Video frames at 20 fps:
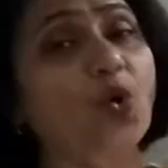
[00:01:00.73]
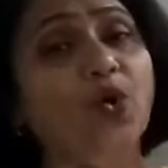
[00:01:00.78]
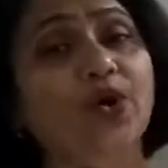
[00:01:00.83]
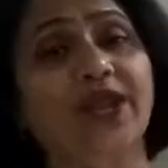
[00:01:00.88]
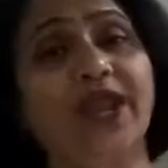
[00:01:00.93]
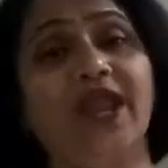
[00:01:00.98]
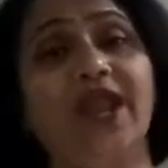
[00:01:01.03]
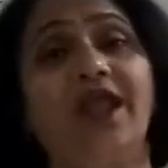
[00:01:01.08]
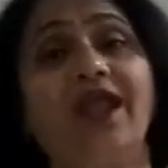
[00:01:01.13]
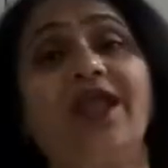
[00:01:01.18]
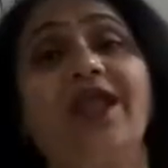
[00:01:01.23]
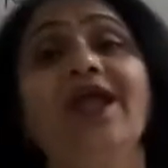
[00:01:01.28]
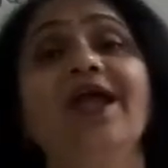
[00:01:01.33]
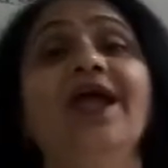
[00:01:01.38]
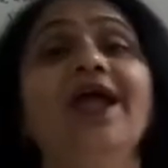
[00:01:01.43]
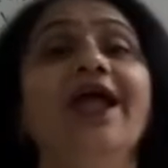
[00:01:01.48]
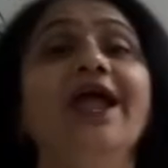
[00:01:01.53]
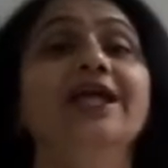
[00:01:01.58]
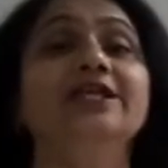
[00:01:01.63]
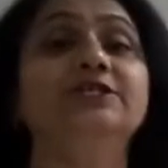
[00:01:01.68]
okay,
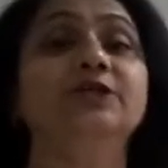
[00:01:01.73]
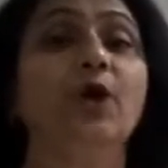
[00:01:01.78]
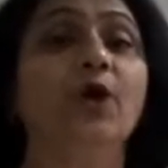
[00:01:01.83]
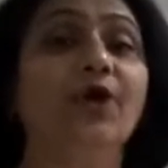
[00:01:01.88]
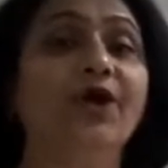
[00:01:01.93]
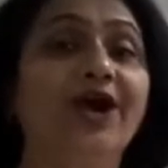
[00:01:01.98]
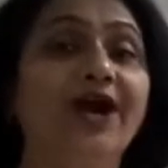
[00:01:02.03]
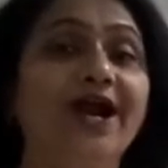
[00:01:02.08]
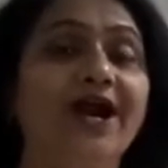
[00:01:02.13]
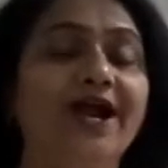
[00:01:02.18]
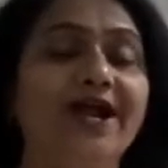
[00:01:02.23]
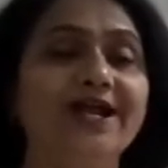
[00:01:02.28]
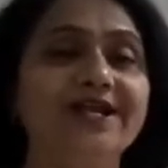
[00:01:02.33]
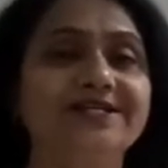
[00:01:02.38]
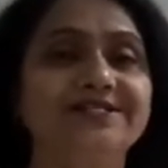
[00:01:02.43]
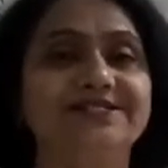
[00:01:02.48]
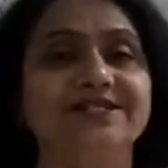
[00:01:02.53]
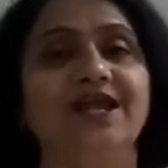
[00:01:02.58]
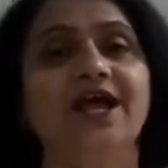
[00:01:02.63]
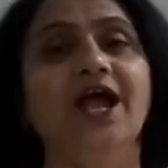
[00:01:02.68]
it's
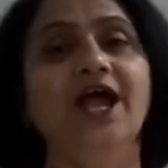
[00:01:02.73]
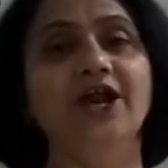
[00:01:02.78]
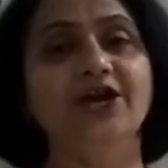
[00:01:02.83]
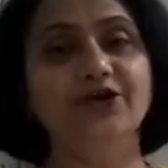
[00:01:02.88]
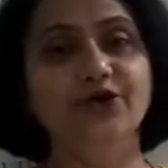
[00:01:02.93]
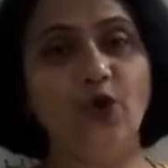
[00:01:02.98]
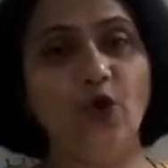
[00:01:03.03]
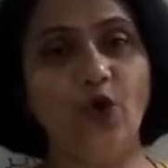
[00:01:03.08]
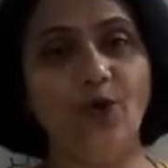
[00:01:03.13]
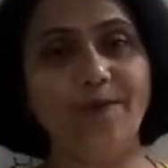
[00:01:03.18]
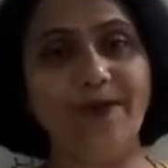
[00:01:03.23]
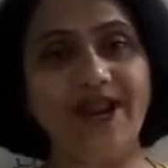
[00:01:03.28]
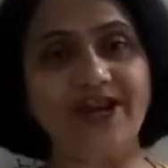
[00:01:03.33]
alright, no